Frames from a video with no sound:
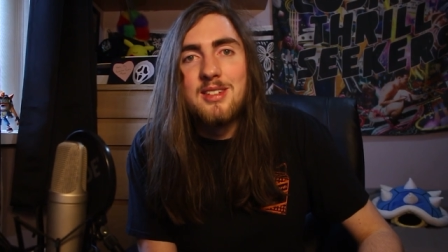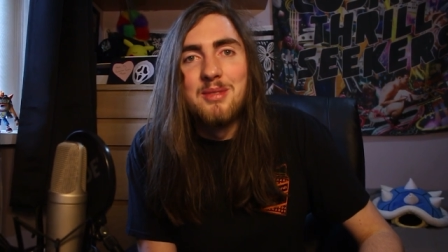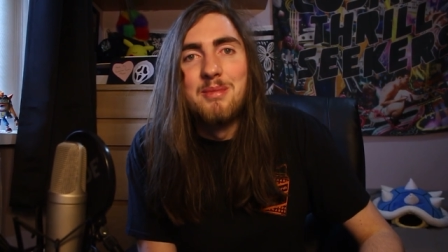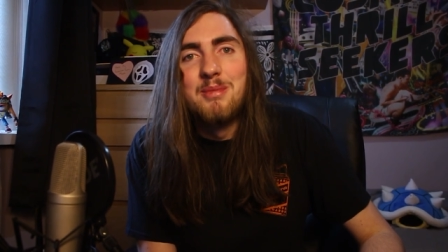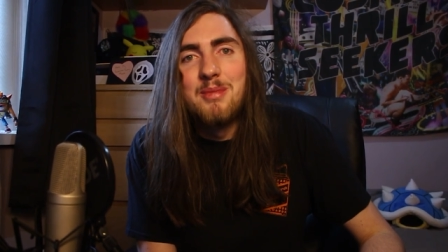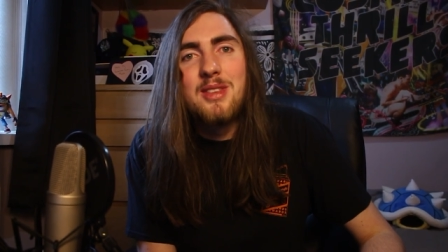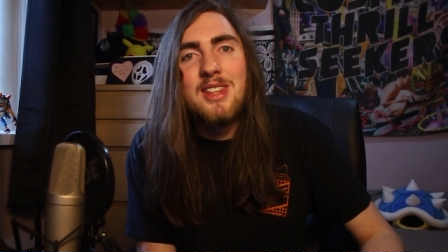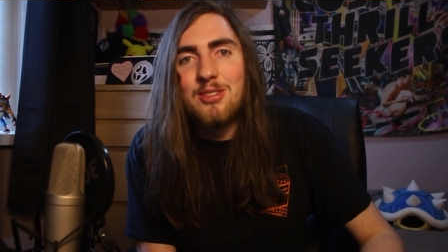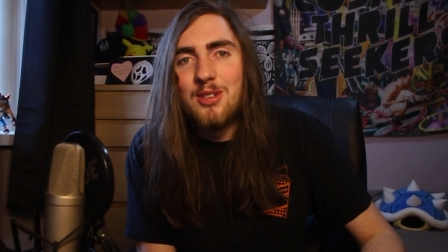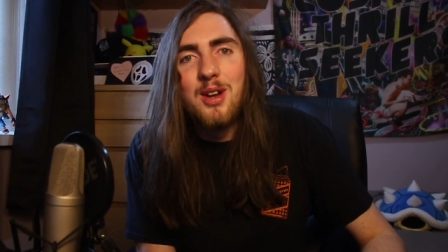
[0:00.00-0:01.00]
some
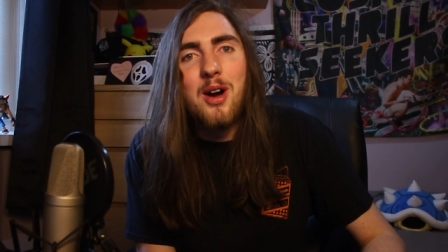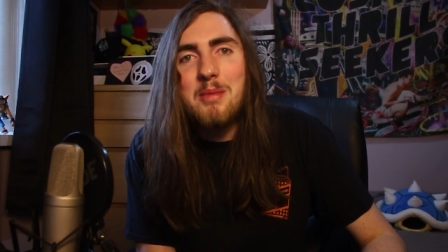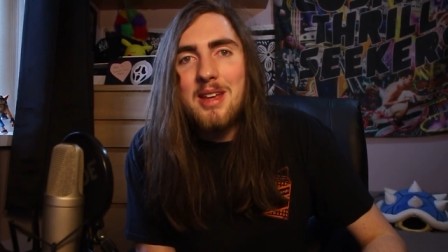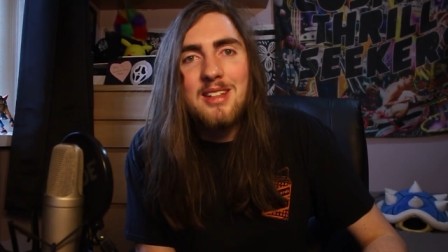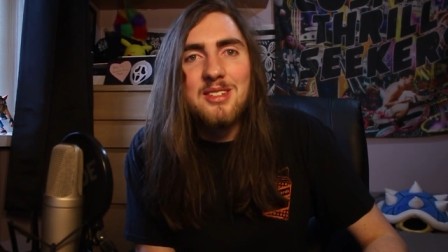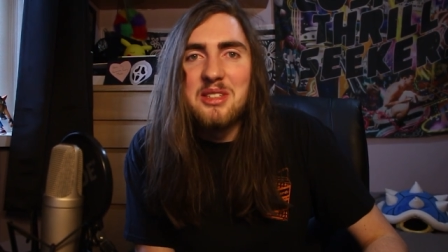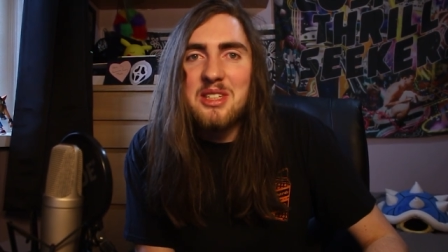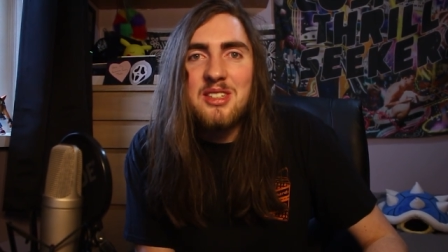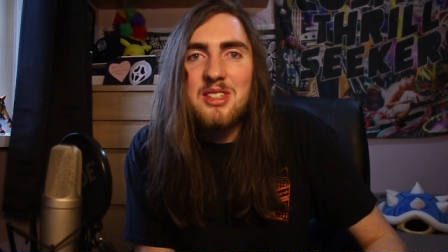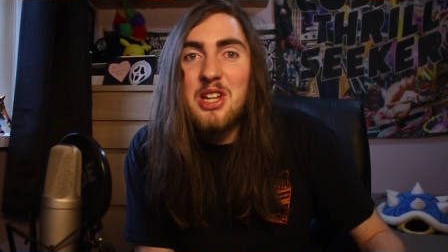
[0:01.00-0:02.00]
different hobbies or
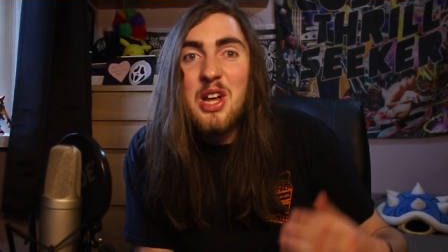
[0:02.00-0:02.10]
just